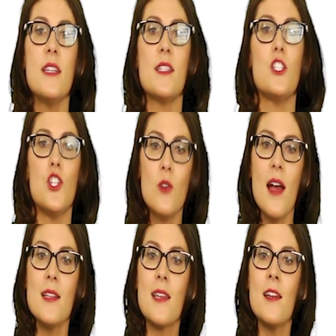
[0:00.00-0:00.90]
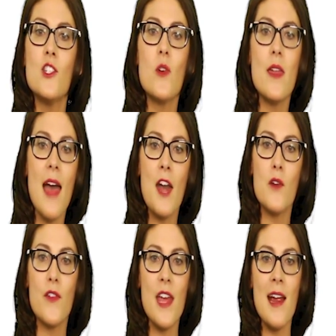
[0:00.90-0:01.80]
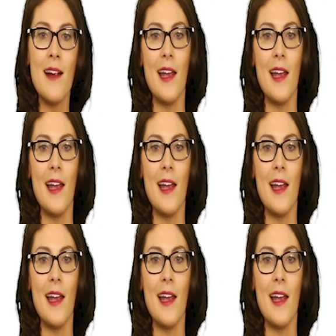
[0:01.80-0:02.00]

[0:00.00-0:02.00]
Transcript: is that you guys can enjoy that over there,